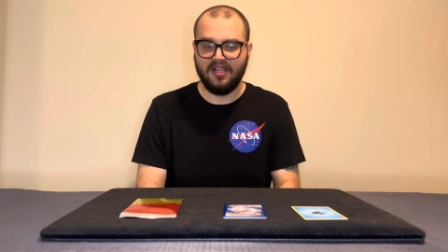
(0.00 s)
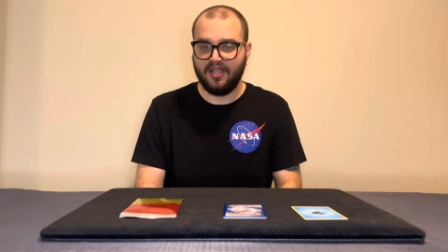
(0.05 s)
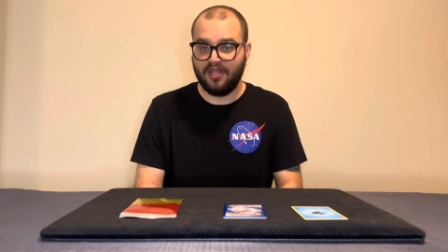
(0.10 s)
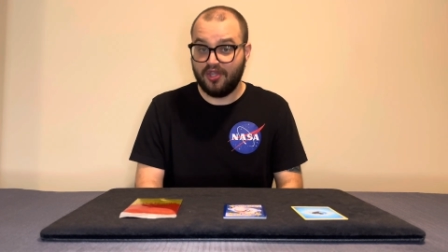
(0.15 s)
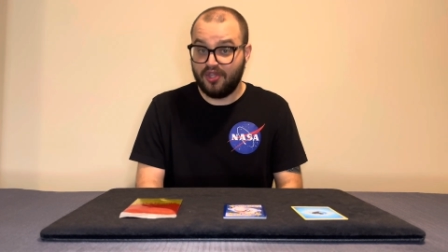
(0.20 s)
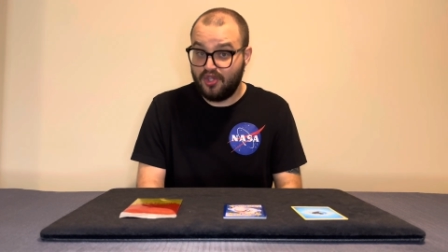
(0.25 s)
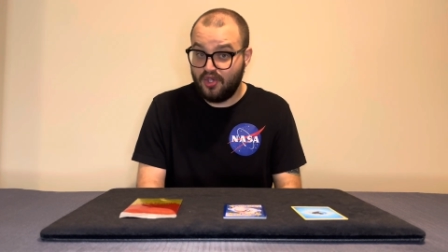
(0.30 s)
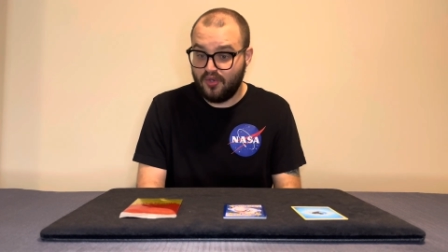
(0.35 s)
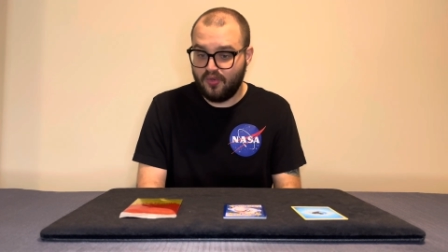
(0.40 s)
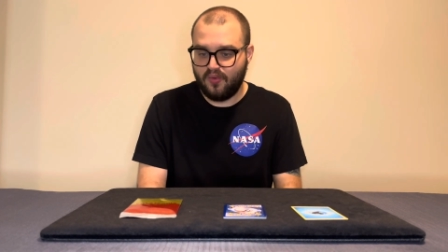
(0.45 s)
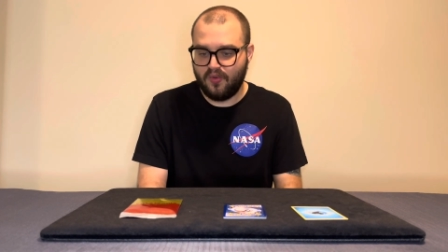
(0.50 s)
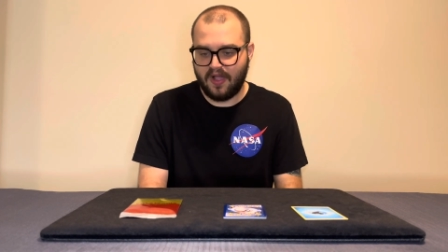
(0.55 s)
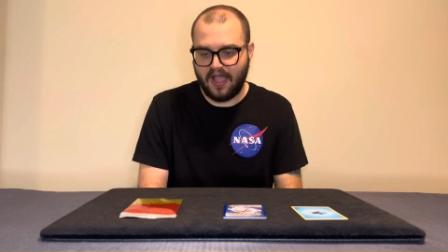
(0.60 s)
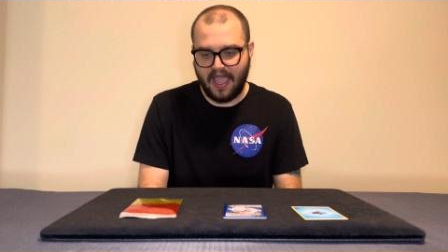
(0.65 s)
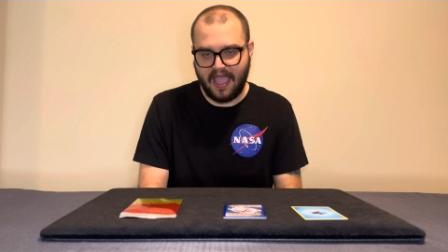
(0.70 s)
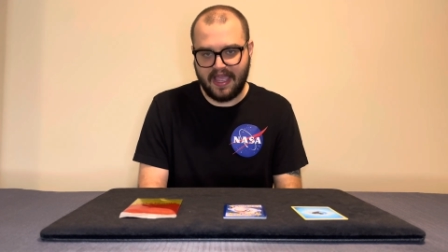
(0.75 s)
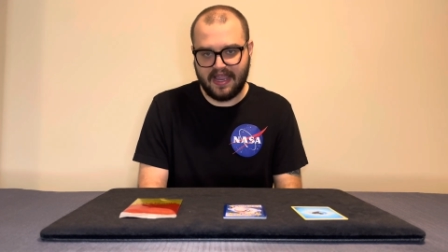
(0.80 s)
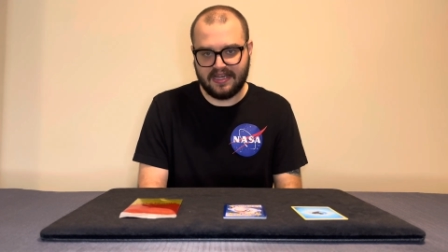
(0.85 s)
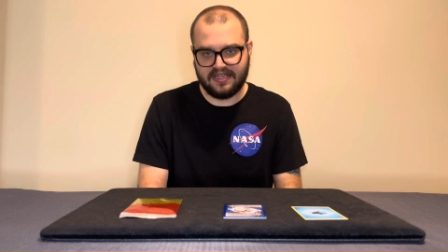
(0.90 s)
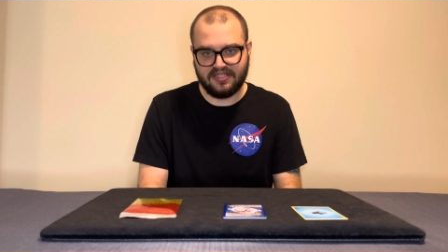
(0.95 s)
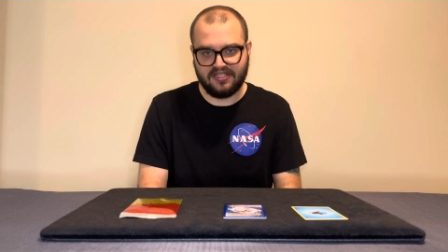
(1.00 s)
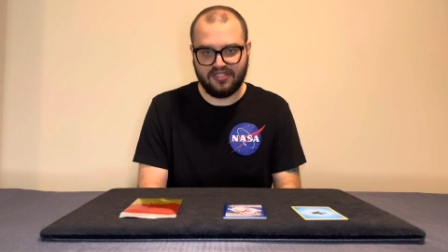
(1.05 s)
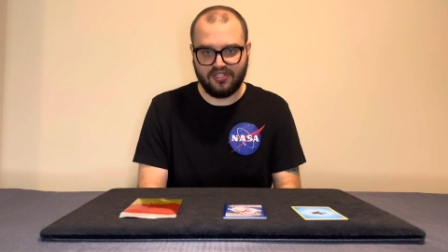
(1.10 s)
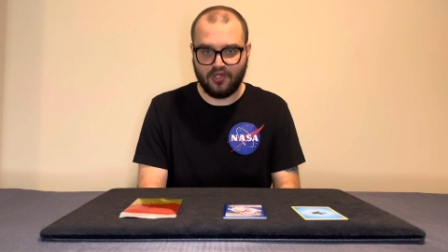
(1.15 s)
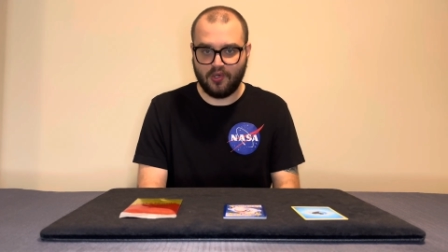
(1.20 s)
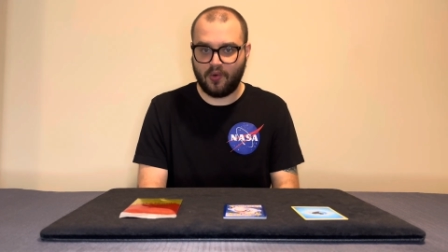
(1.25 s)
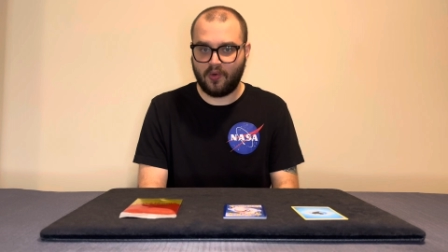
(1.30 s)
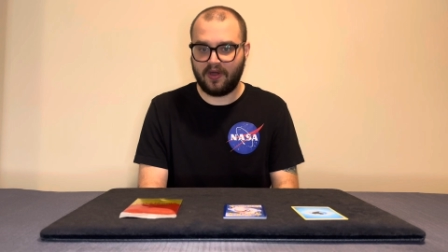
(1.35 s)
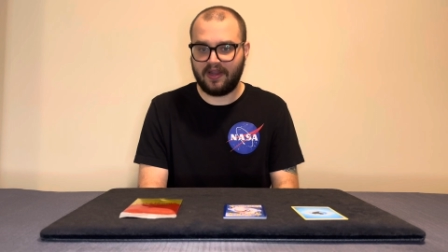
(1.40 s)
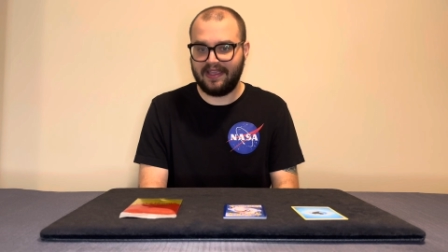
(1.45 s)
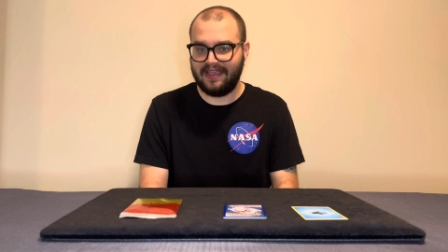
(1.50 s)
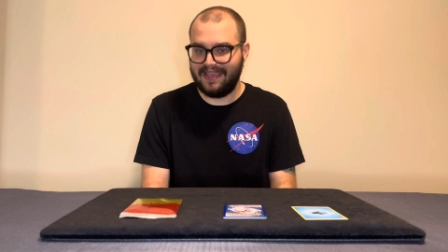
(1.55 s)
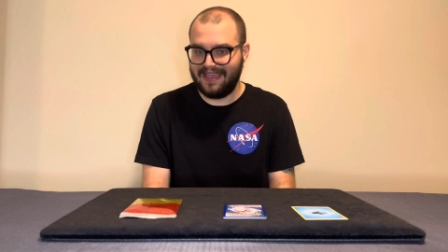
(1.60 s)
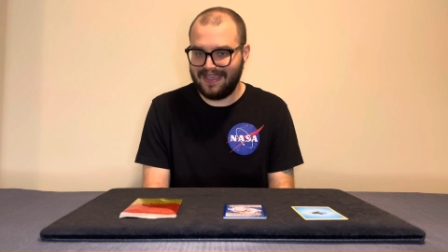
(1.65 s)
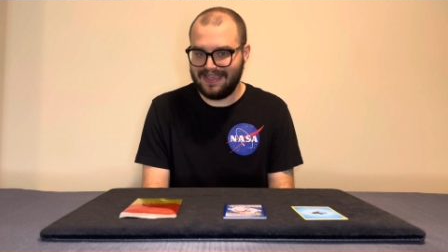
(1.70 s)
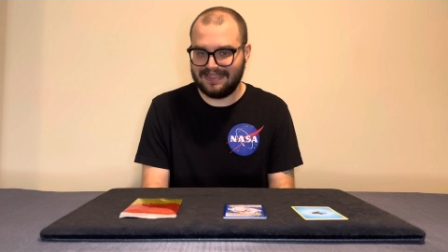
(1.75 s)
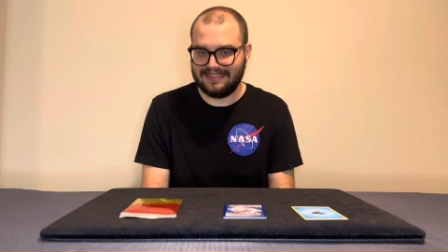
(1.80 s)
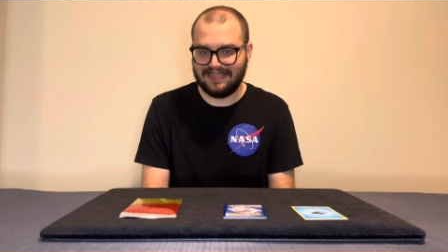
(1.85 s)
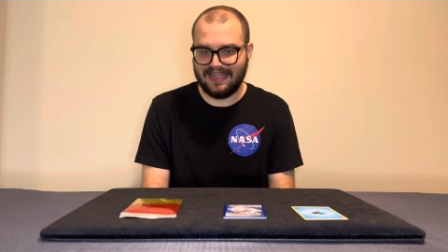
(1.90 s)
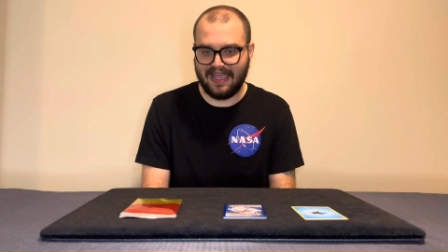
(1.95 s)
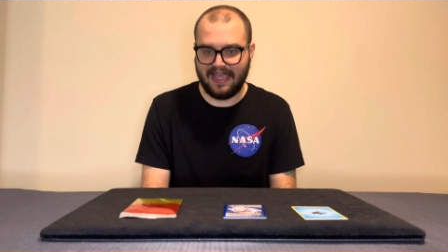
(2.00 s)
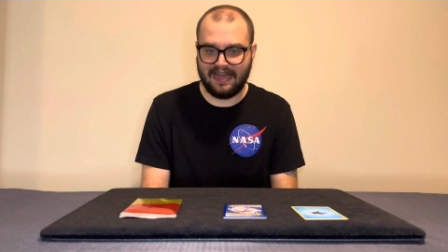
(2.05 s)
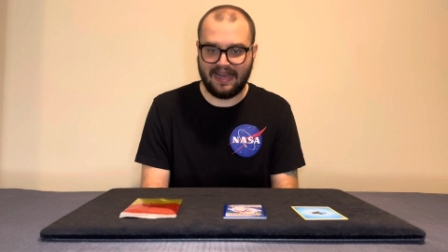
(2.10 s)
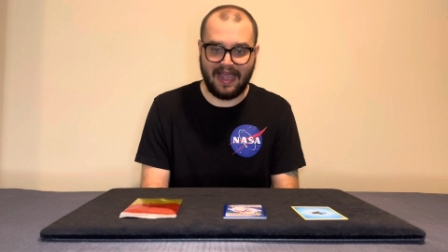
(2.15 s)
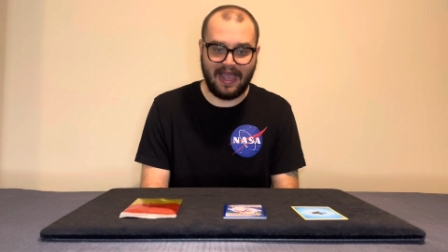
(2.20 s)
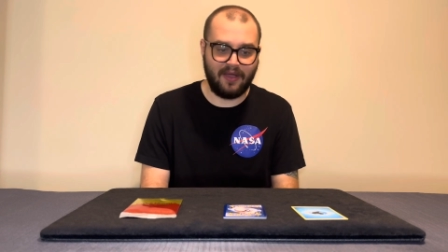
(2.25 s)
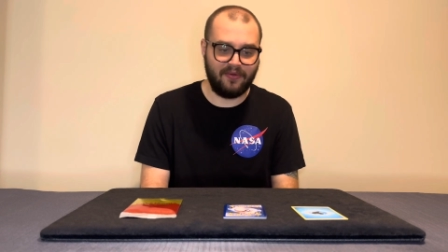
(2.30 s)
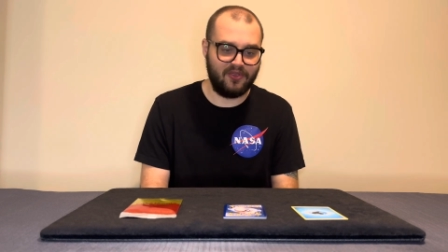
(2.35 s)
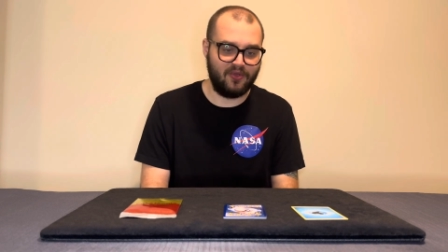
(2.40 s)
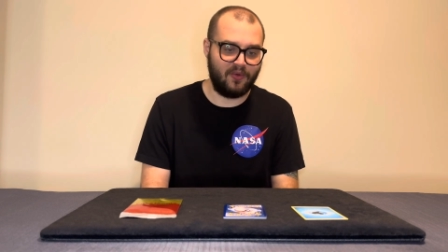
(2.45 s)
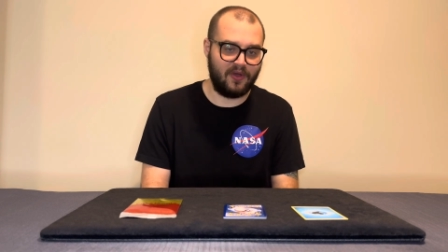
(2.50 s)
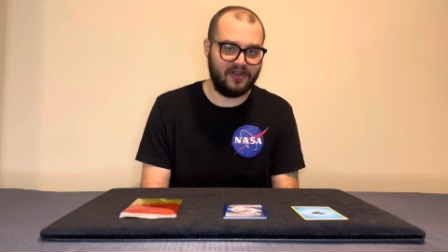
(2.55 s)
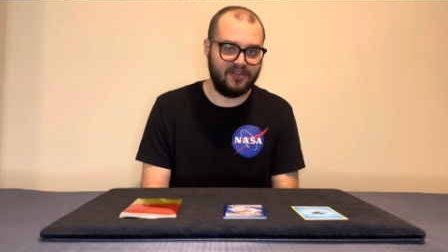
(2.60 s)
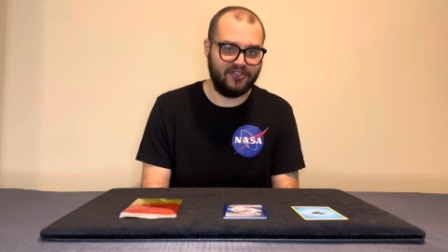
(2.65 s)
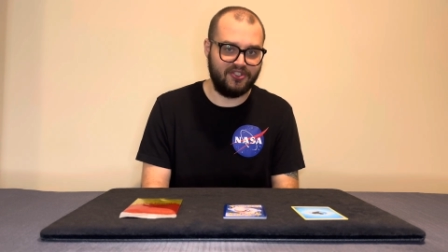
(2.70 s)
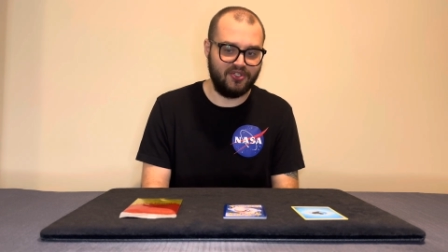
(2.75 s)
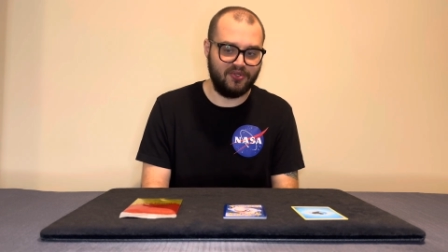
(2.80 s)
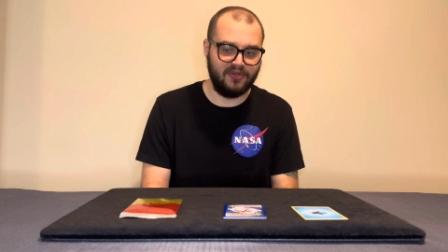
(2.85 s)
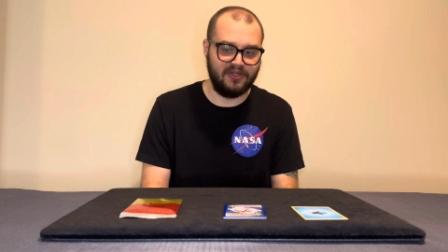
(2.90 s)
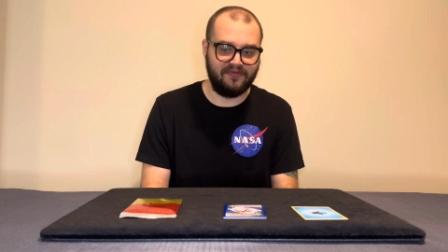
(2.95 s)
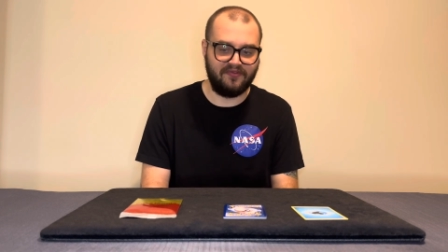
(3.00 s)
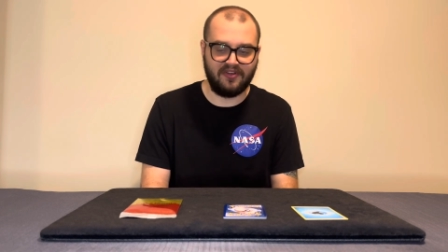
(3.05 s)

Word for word: you and your kit and how you want to do it.